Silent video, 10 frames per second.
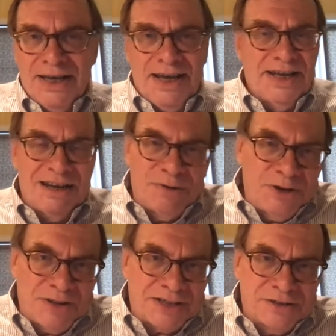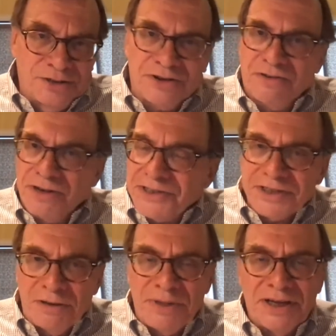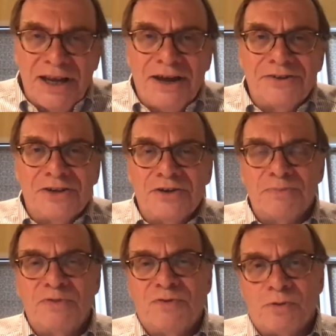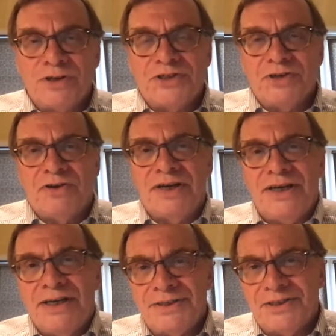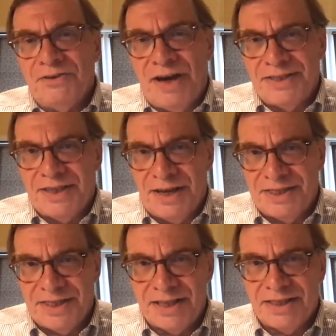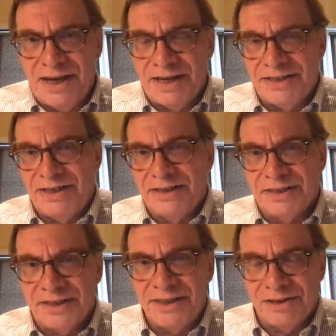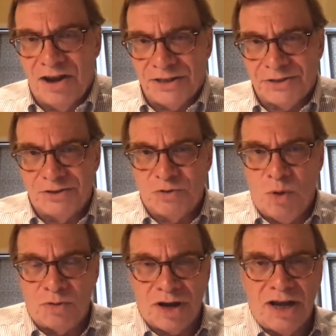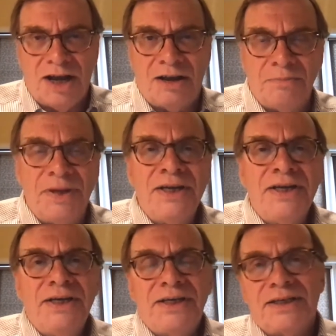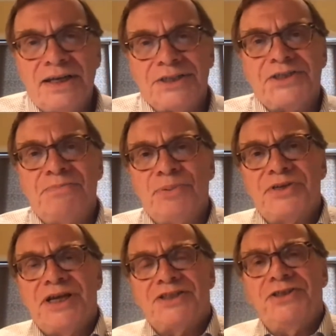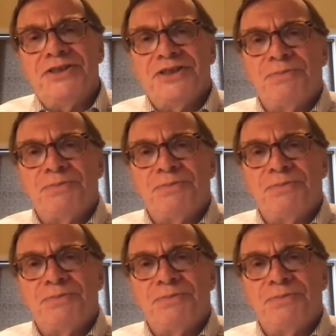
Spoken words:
And even though that's ludicrous, it'll be allowed to go before a jury. And so I think the idea that these lawsuits won't come unless some protection is